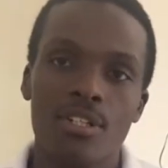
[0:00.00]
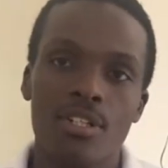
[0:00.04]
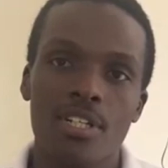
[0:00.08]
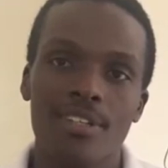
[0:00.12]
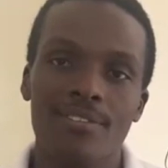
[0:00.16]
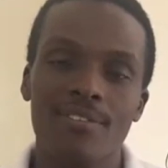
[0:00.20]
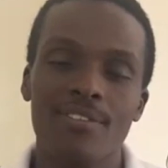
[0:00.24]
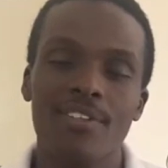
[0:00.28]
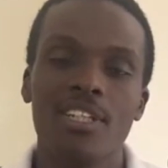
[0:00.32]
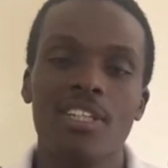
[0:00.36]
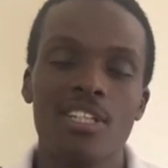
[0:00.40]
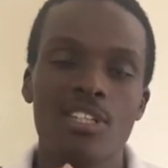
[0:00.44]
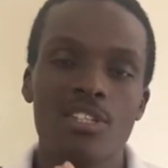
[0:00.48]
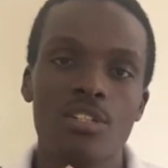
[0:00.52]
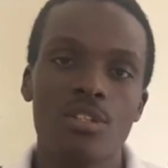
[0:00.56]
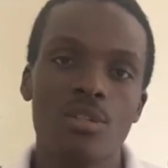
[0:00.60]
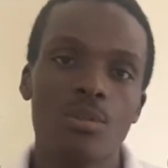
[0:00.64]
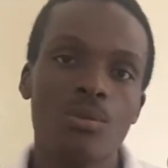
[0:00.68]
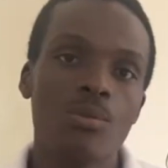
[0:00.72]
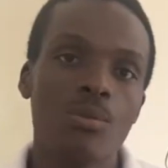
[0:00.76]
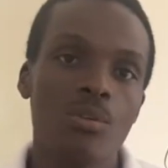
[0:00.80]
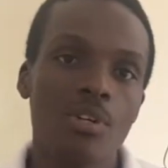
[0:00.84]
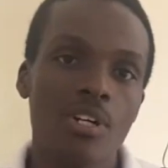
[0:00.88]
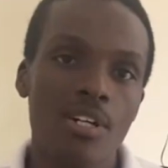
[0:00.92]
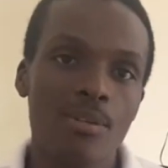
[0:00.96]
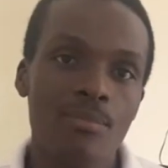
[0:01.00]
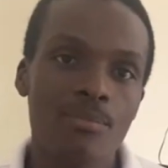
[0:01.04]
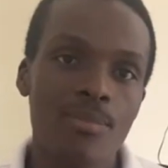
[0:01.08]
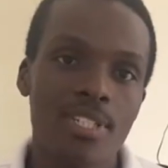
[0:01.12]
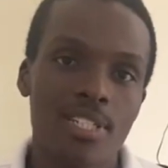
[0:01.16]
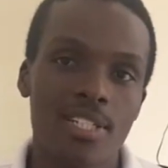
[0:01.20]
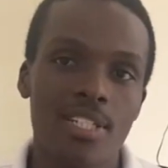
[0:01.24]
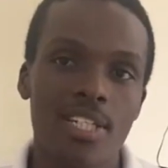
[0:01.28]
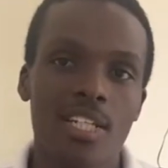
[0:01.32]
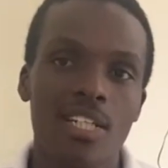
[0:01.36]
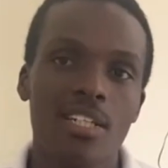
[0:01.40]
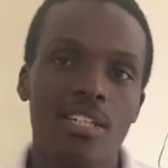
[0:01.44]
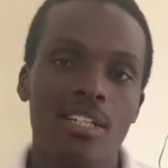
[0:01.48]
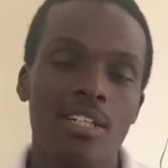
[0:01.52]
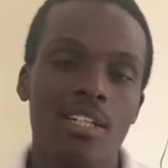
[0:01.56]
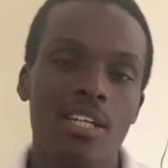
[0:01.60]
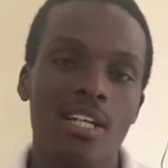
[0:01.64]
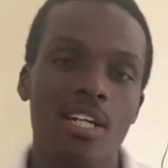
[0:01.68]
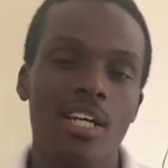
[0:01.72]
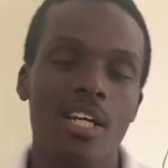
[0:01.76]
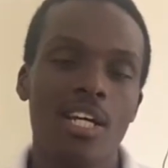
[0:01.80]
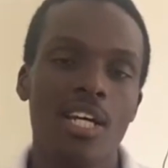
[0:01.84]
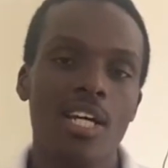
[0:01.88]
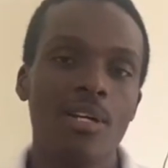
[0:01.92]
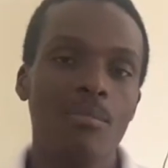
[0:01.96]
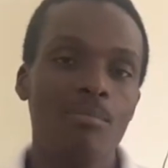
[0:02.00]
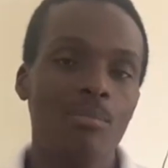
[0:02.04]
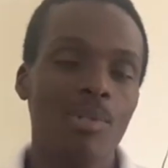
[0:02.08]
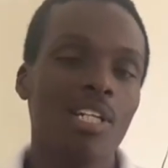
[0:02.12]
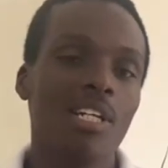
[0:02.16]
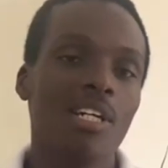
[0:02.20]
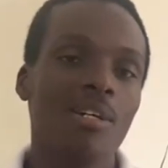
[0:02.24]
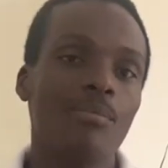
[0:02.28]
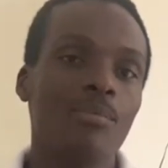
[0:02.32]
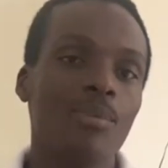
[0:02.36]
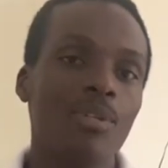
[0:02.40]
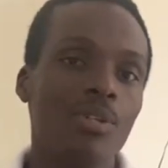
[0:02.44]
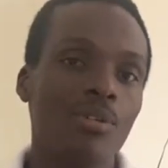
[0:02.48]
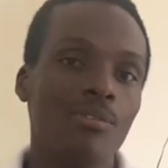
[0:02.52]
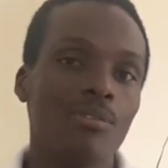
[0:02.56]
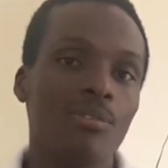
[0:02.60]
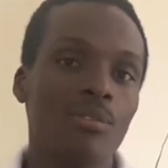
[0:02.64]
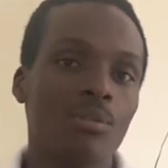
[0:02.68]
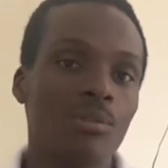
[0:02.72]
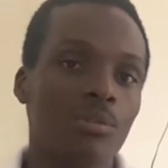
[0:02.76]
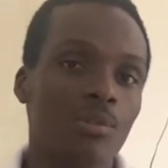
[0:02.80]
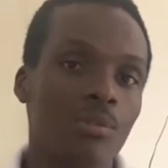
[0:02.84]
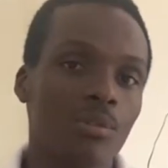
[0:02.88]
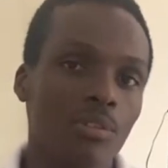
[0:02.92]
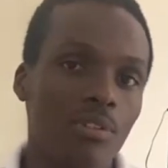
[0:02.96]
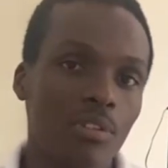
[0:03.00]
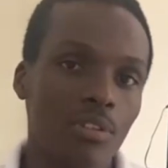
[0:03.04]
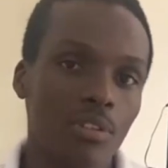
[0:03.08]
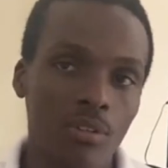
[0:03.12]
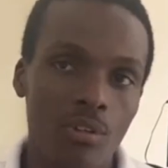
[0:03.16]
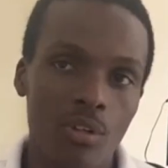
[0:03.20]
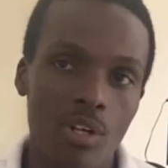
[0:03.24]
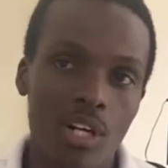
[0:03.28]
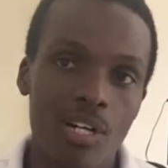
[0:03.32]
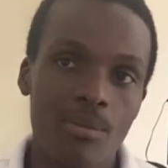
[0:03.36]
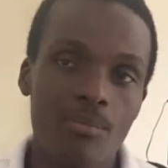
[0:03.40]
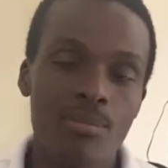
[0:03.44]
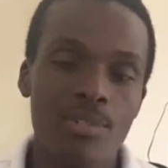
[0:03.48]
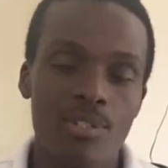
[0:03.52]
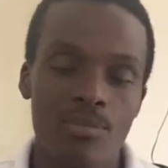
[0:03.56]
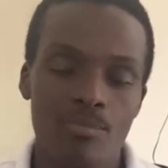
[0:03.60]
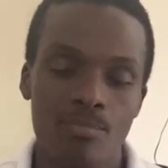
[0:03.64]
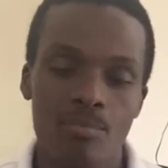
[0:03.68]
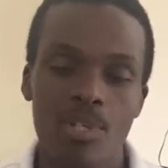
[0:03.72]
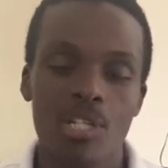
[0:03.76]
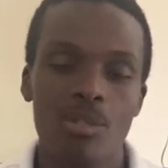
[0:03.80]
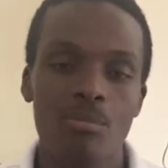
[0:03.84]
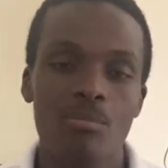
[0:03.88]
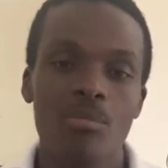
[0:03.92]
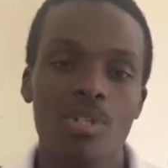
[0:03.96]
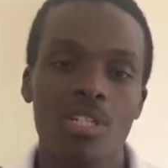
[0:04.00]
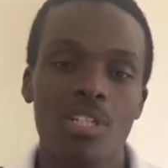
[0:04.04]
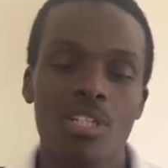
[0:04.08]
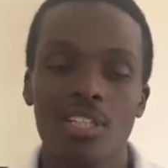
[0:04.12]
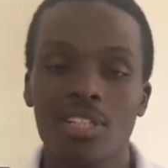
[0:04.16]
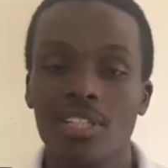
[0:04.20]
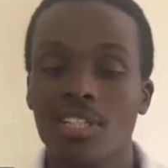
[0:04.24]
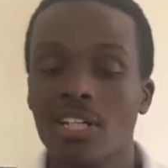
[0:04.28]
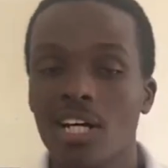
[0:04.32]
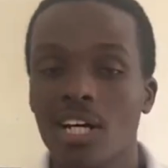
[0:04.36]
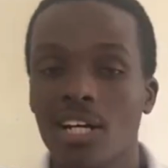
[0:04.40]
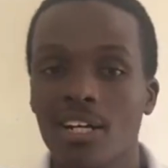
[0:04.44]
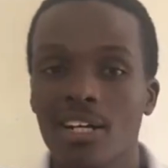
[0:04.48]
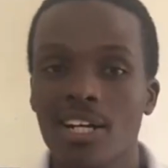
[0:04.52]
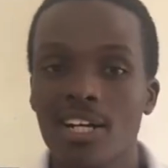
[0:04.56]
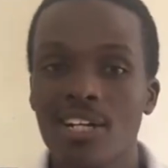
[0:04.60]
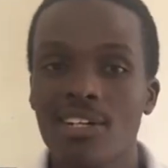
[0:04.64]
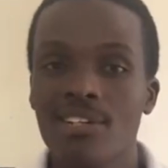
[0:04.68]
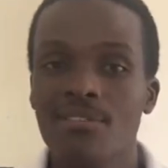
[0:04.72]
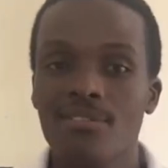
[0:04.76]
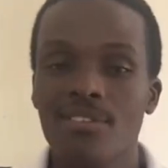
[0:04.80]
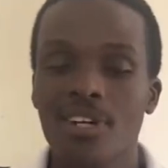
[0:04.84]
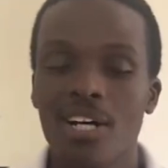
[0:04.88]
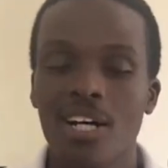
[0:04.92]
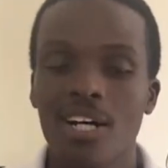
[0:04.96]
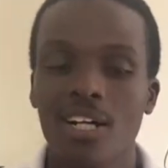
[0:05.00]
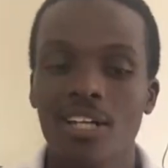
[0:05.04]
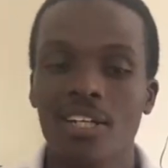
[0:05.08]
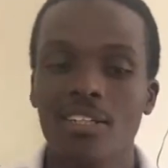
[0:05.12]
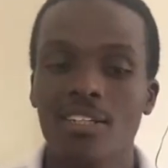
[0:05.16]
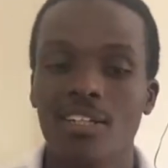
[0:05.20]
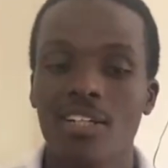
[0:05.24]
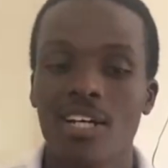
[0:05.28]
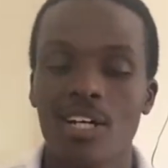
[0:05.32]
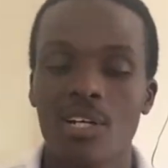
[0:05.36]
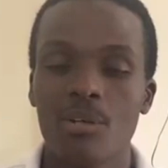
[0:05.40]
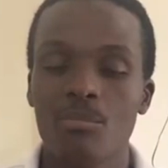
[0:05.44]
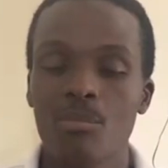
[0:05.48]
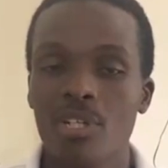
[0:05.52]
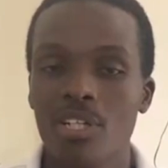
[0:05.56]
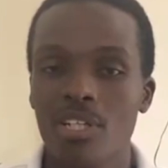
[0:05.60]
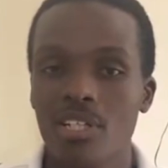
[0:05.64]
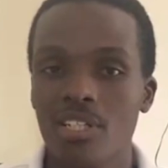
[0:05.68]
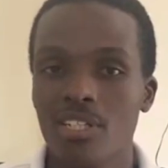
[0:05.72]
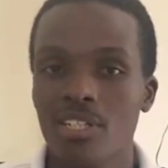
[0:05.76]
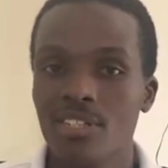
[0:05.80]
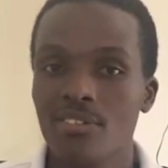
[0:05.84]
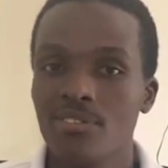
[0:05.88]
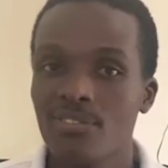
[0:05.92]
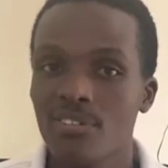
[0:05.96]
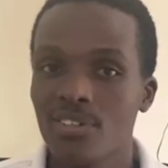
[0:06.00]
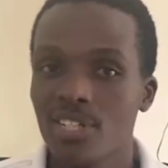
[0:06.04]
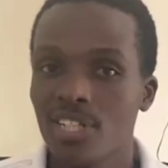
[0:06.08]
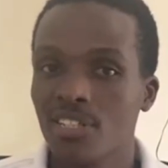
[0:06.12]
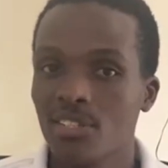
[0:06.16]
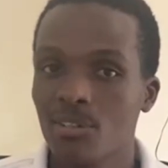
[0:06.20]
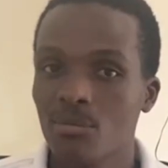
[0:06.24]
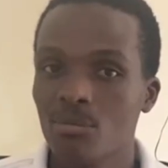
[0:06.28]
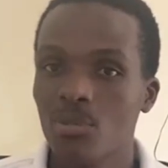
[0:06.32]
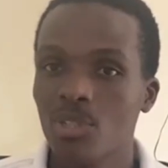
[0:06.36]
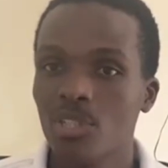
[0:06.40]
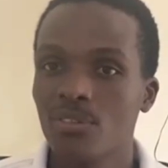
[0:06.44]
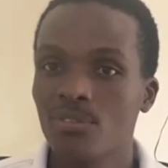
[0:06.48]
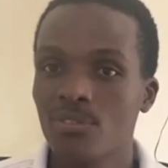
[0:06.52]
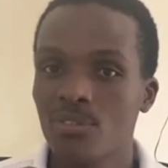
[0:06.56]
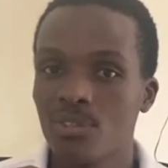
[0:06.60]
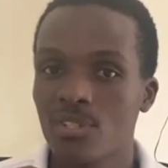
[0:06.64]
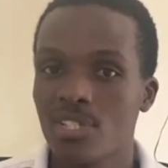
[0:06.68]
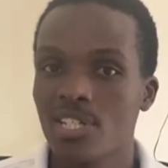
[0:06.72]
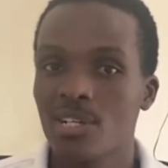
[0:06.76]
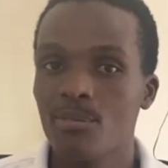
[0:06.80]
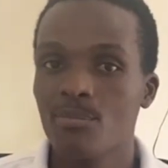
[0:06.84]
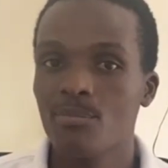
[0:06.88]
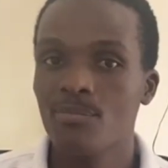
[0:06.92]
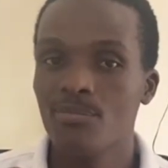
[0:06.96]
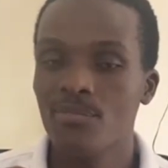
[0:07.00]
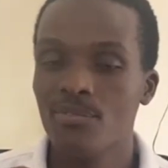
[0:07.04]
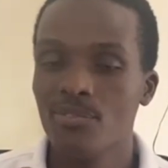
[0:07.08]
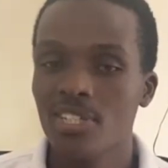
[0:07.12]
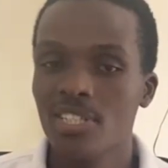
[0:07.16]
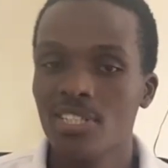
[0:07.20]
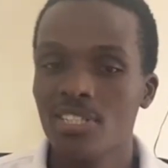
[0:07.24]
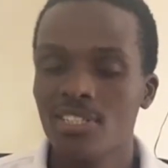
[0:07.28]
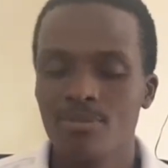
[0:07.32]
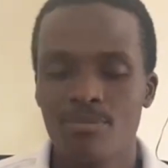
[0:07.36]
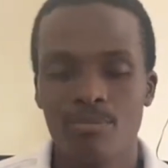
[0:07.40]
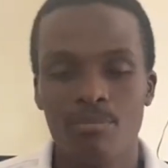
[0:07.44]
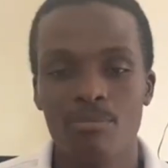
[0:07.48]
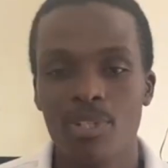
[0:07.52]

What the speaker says: If it is 2 grams, then ABW of 2 grams, maybe it can be different a bit for some fish,